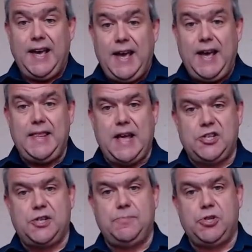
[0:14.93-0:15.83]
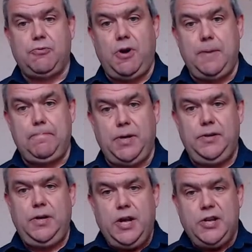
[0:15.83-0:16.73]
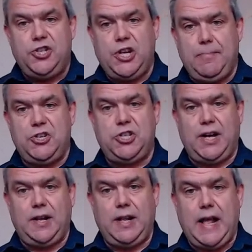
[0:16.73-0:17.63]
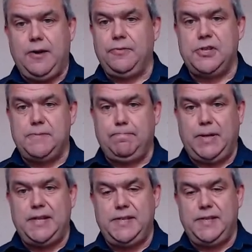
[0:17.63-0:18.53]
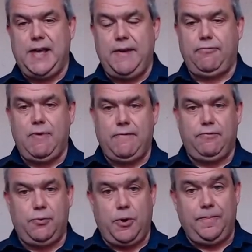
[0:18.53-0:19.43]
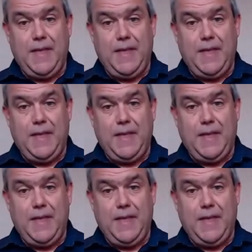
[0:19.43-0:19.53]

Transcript: hit that subscribe button, check my channel out, there's plenty there for everyone.